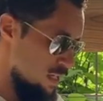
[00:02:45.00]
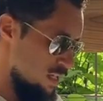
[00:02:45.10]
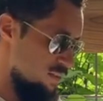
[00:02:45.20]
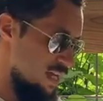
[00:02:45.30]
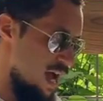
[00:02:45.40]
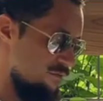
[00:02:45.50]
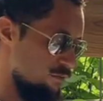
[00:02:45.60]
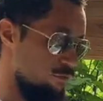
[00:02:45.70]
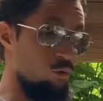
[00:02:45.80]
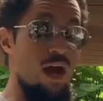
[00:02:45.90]
They have
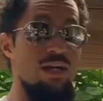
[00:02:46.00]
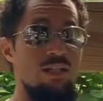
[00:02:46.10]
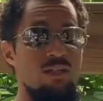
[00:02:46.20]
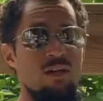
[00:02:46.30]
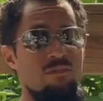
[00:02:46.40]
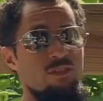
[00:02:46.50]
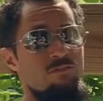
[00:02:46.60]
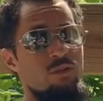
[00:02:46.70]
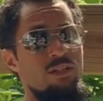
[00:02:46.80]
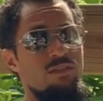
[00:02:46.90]
a variety of
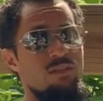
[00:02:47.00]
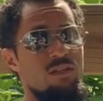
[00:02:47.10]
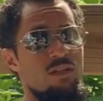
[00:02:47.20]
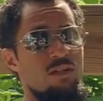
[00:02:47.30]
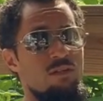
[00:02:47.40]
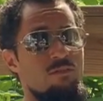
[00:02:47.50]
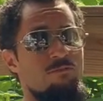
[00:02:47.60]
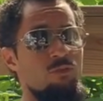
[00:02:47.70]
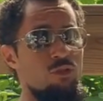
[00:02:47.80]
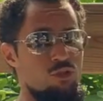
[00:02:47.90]
different
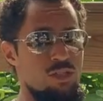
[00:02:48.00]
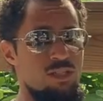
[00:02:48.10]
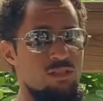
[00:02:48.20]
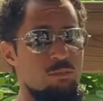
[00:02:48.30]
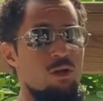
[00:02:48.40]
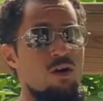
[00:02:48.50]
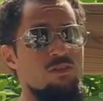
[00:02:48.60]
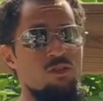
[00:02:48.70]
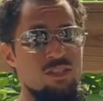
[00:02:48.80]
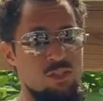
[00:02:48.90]
fruit trees, but
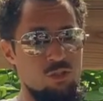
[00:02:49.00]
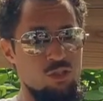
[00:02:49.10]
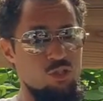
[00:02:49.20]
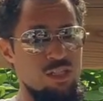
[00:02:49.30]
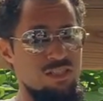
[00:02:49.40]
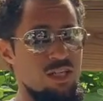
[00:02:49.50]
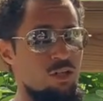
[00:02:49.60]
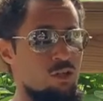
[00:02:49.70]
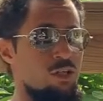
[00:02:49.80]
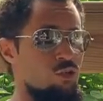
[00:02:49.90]
also citrus trees that
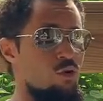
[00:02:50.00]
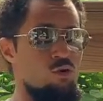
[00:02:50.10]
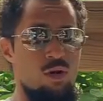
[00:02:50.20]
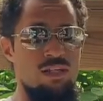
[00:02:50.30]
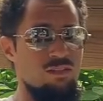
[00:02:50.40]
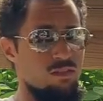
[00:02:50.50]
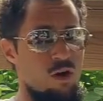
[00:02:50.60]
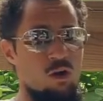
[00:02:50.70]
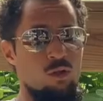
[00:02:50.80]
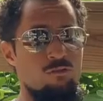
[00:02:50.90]
are going to grow great
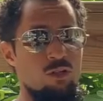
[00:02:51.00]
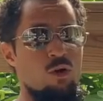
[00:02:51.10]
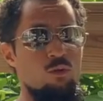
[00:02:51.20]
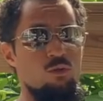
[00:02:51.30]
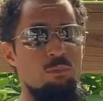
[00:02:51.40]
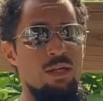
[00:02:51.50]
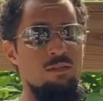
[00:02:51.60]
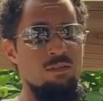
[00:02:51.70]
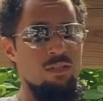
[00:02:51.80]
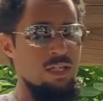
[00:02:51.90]
all over the coastal bend.